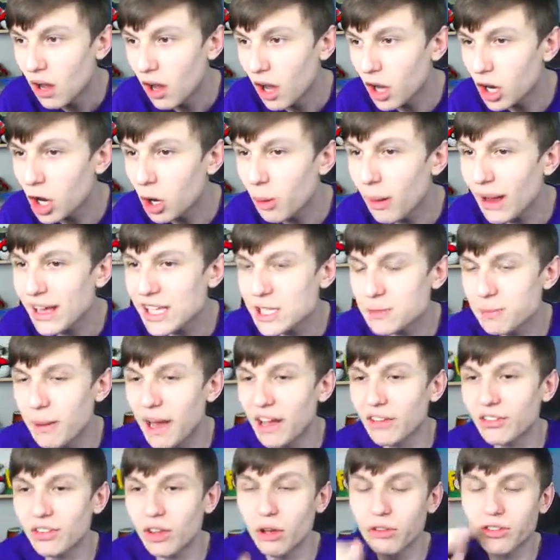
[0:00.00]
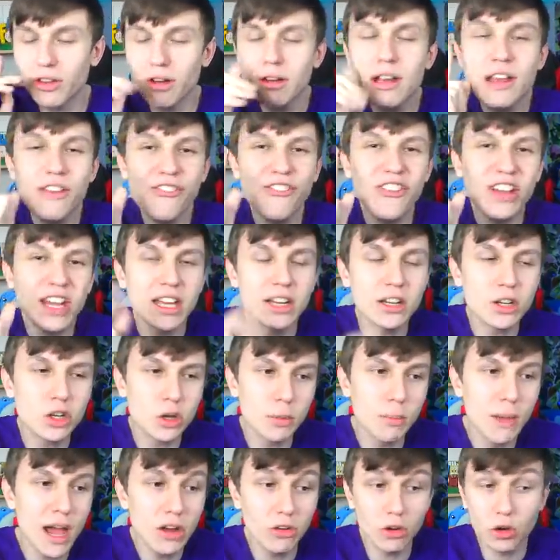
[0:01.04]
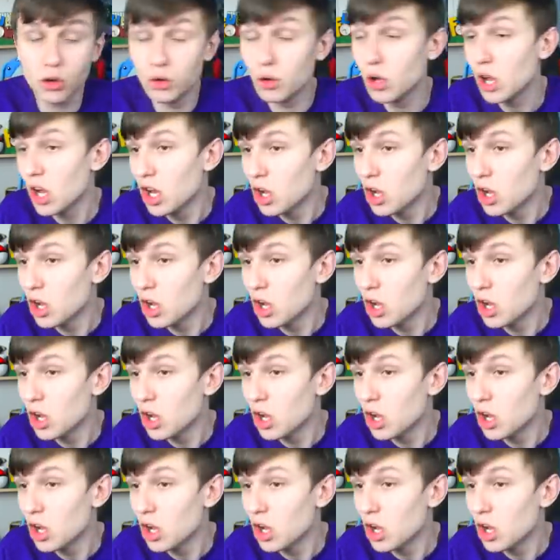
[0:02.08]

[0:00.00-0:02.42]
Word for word: I'll go Aspas. I was only thinking of Romero,